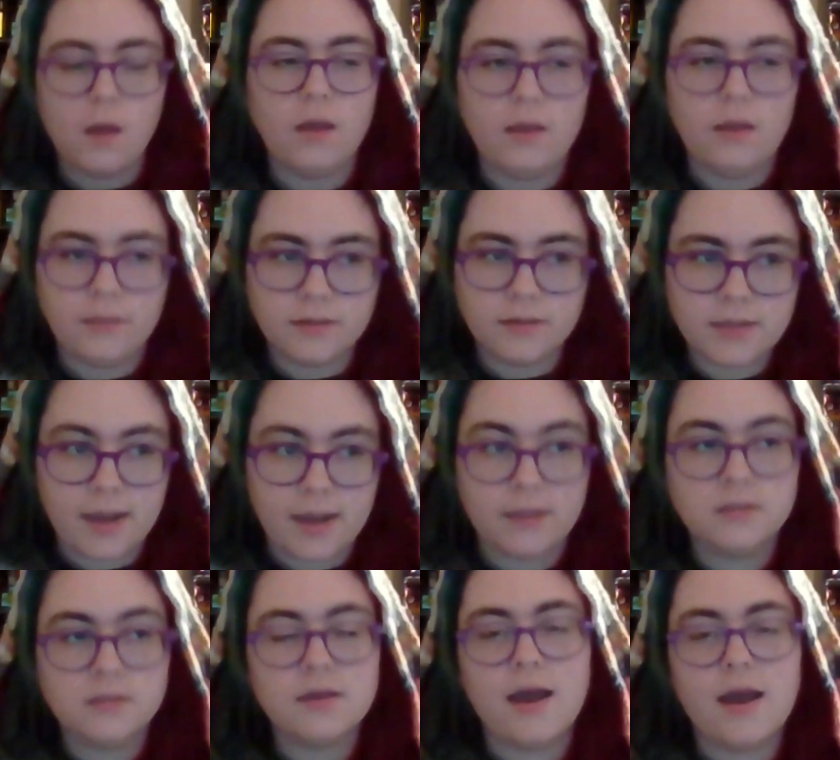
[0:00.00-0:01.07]
In this
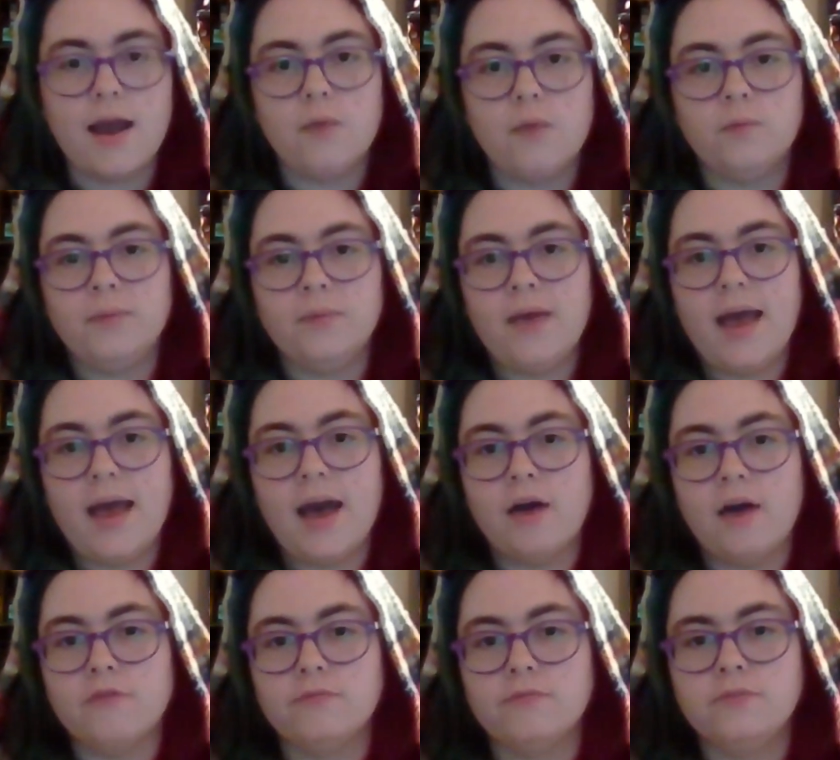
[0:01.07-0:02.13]
case, I will
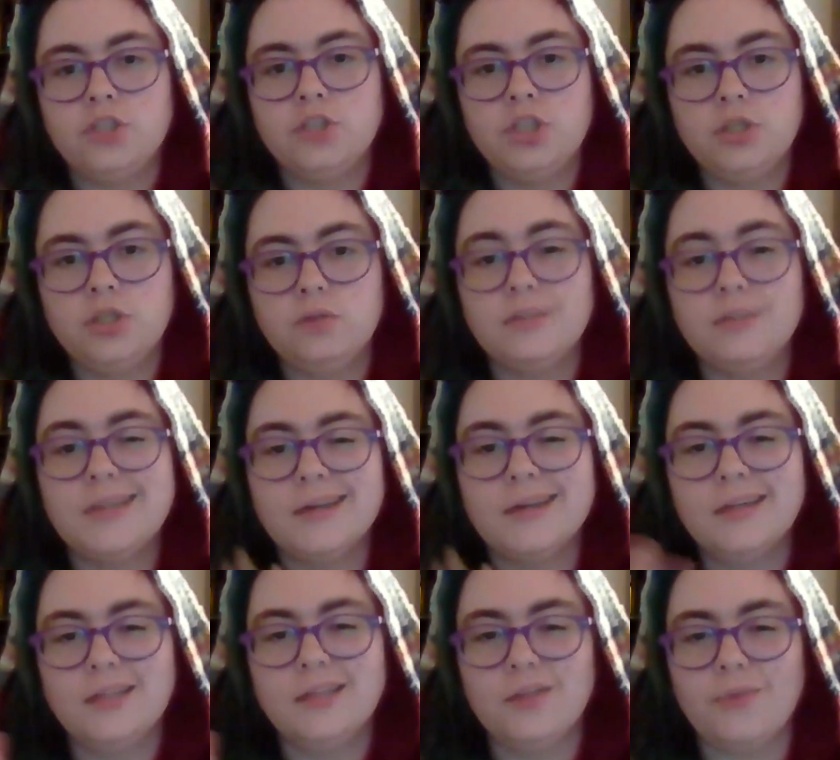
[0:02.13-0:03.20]
have 2,
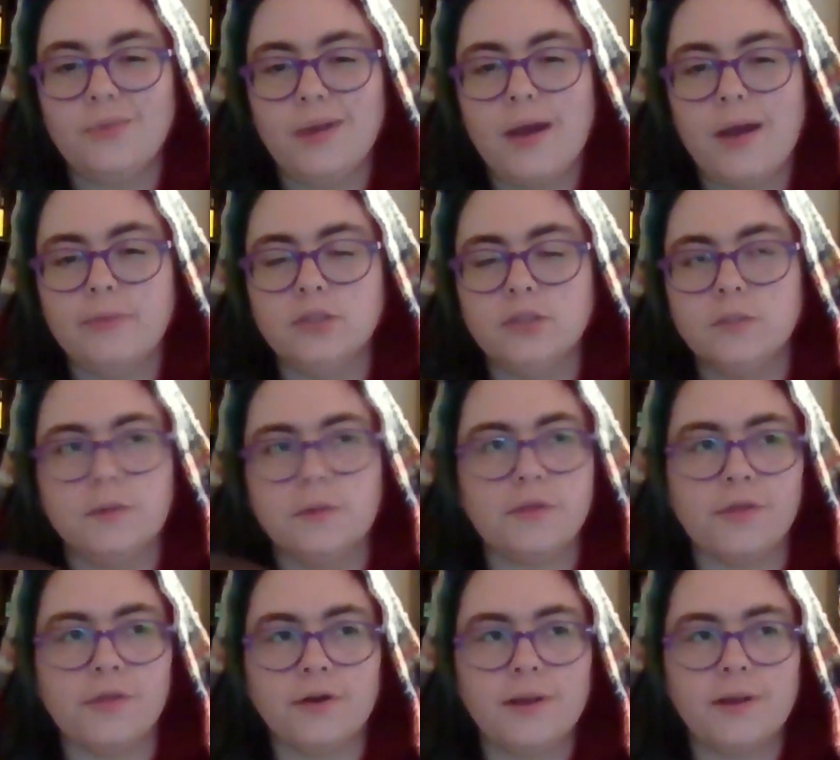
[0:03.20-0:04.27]
technically 3 options, but the
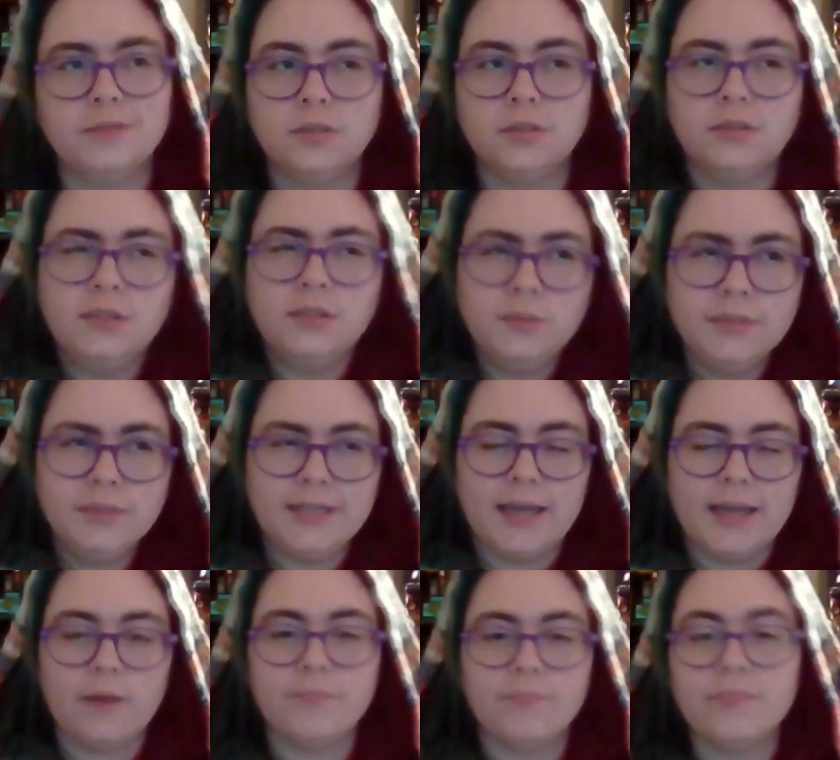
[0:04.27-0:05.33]
third option doesn't really
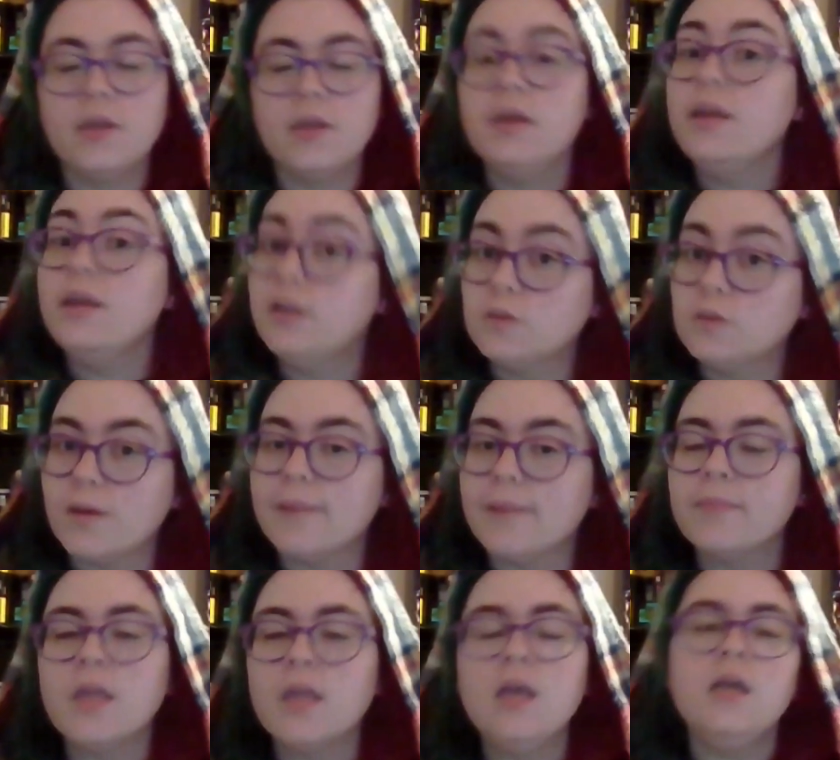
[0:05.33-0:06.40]
count. Here's why.
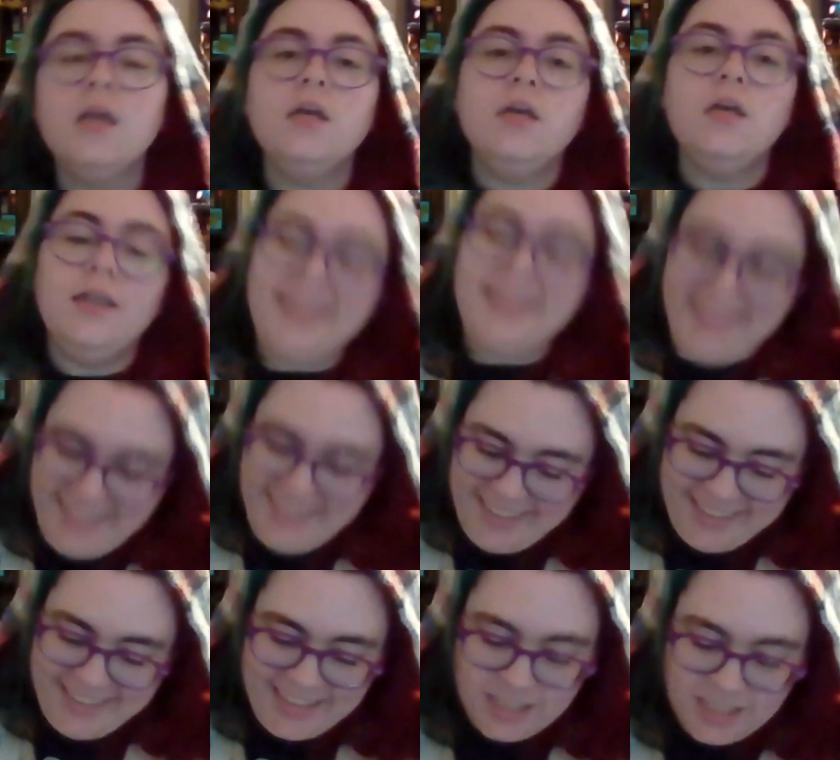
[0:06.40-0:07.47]

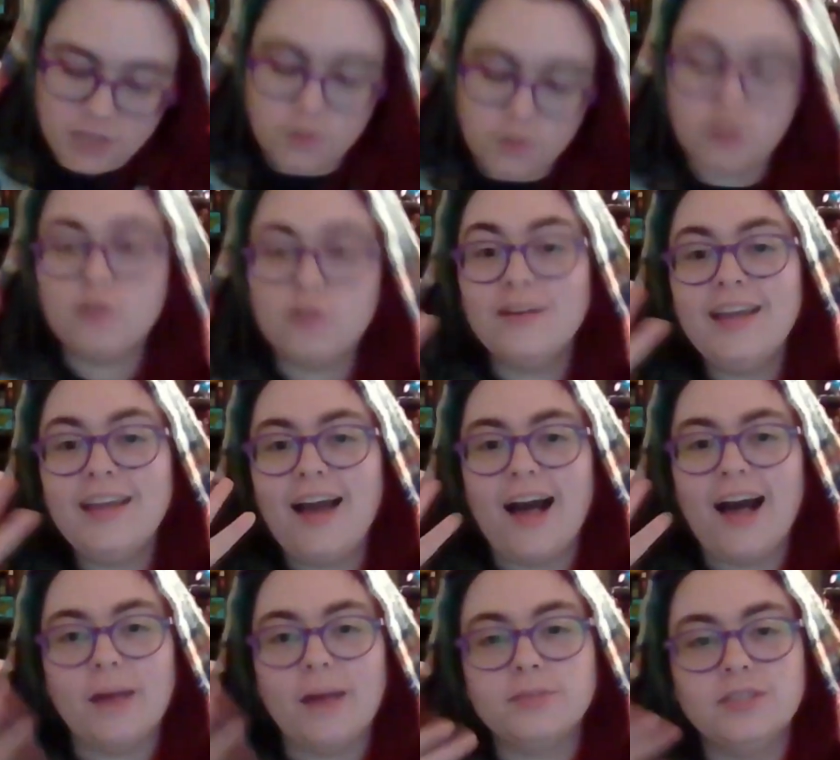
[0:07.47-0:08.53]
So the 3
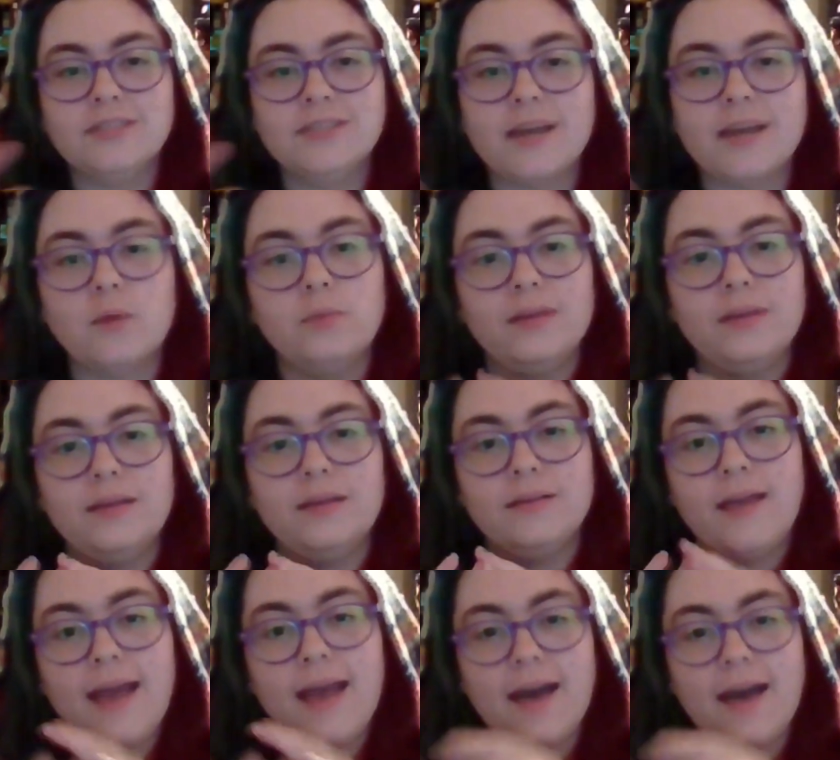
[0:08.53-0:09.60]
options I will be
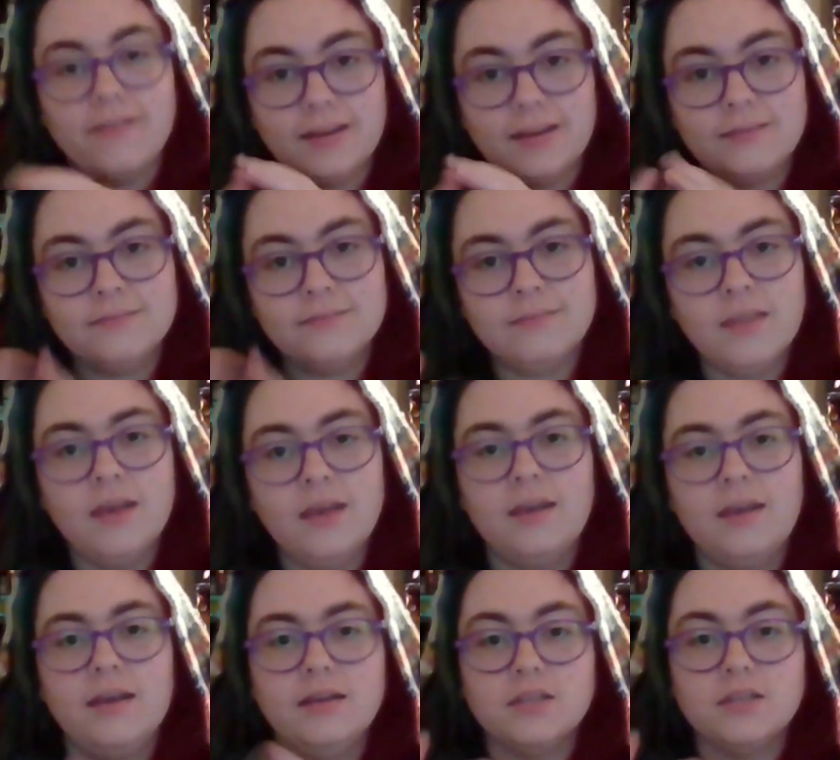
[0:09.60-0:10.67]
having
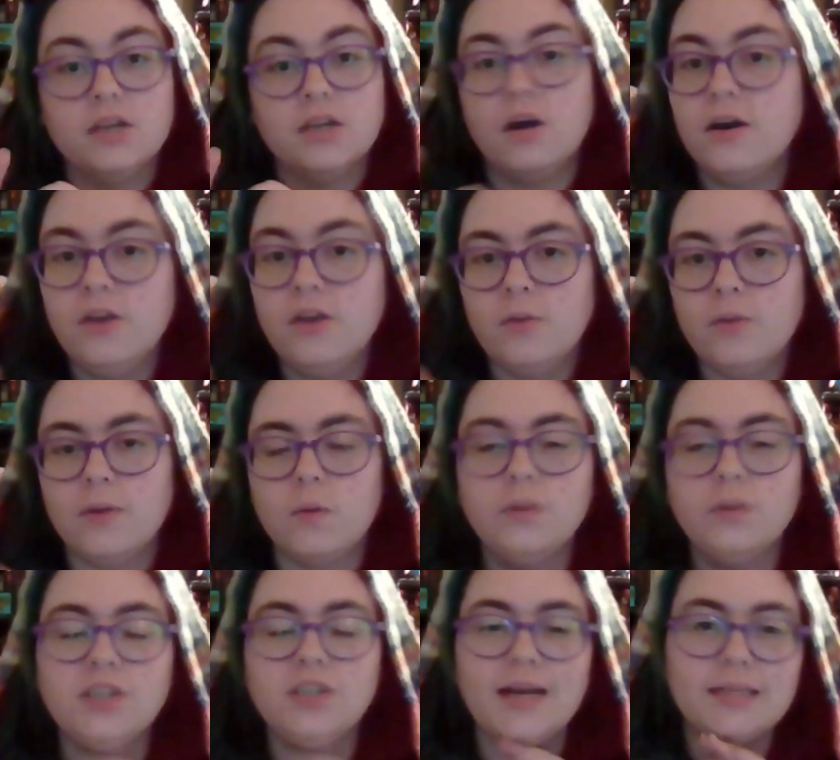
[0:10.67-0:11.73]
is an audiobook,
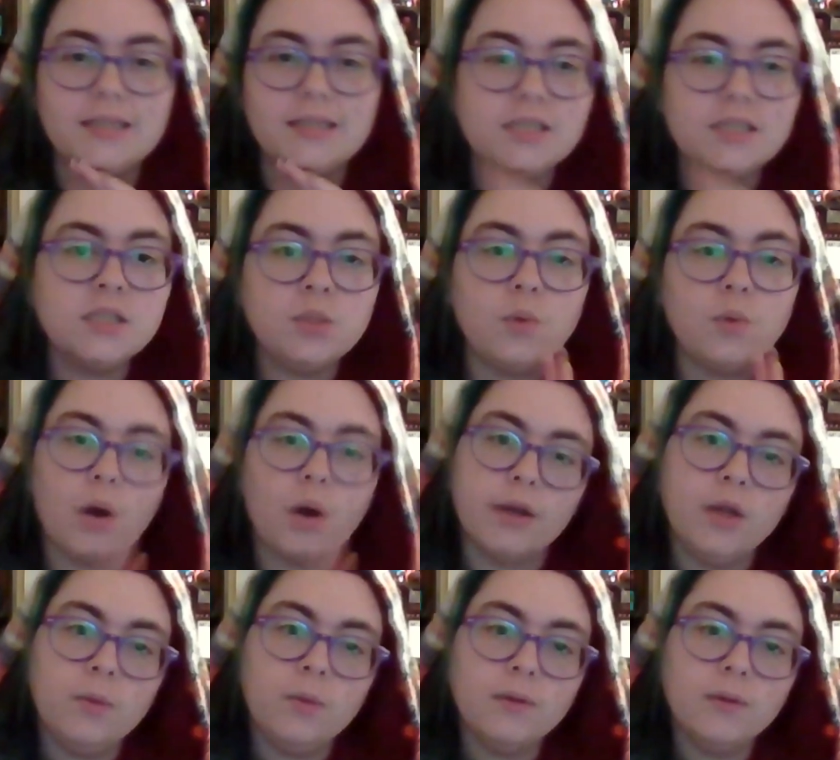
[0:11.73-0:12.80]
which I listen to
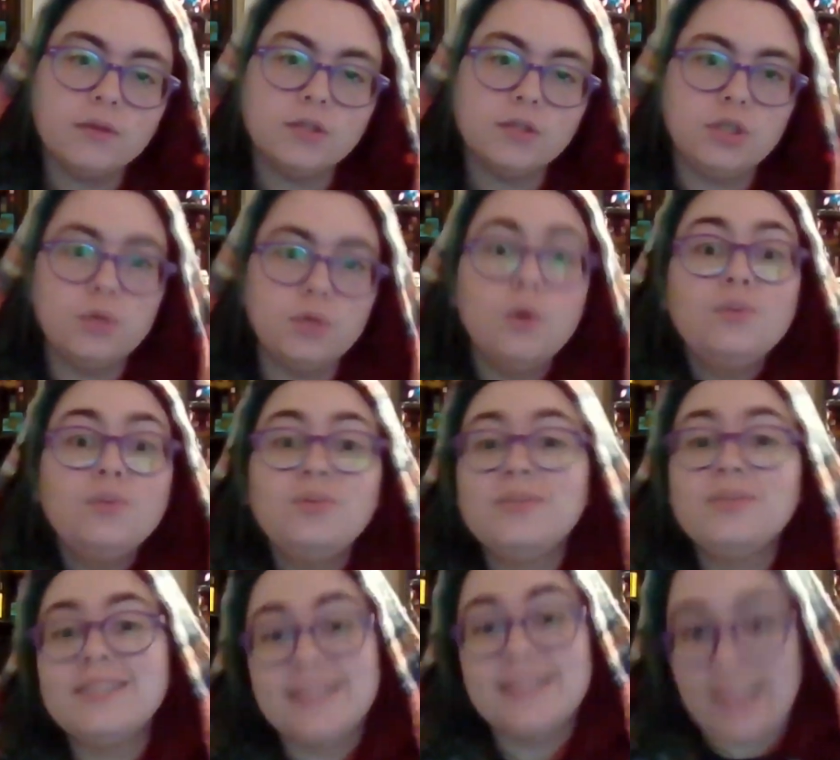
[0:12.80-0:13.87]
audiobooks to go to
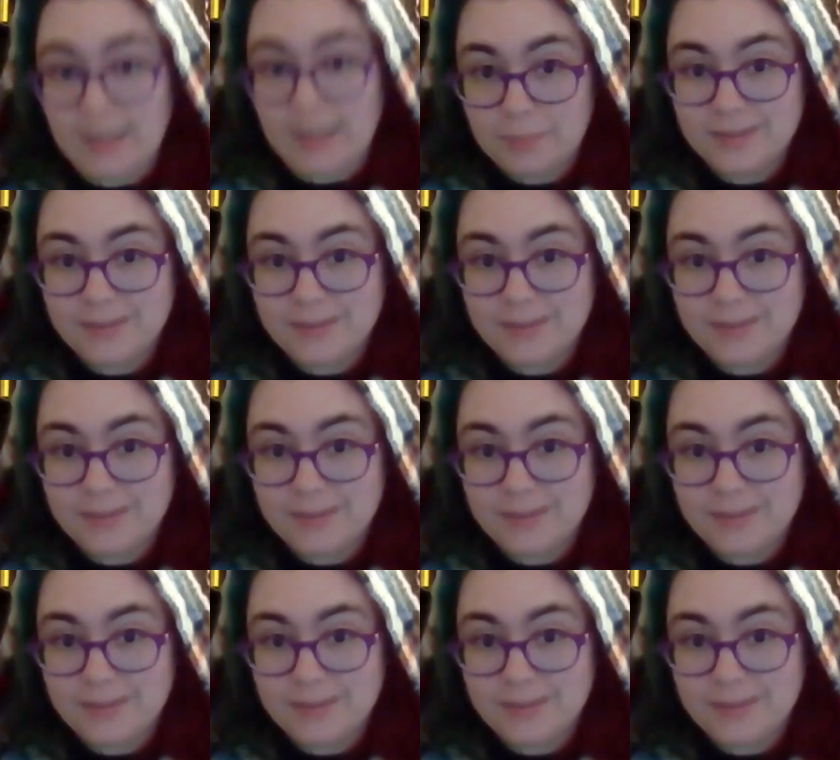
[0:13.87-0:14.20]
sleep.